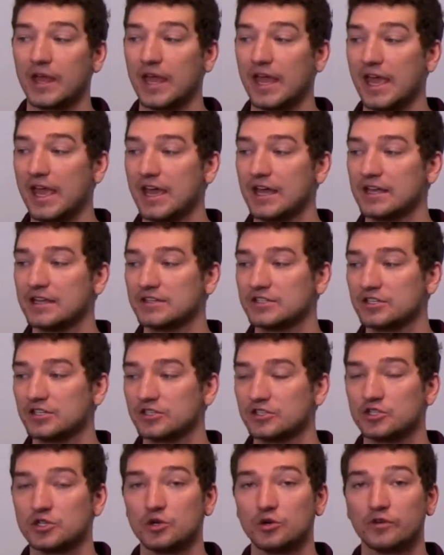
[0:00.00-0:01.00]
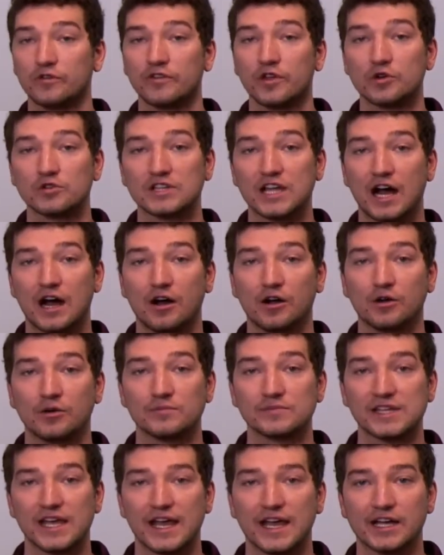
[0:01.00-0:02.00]
And 2 of those
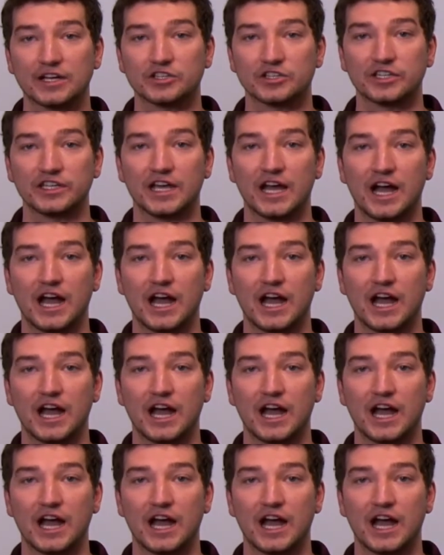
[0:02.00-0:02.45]
columns actually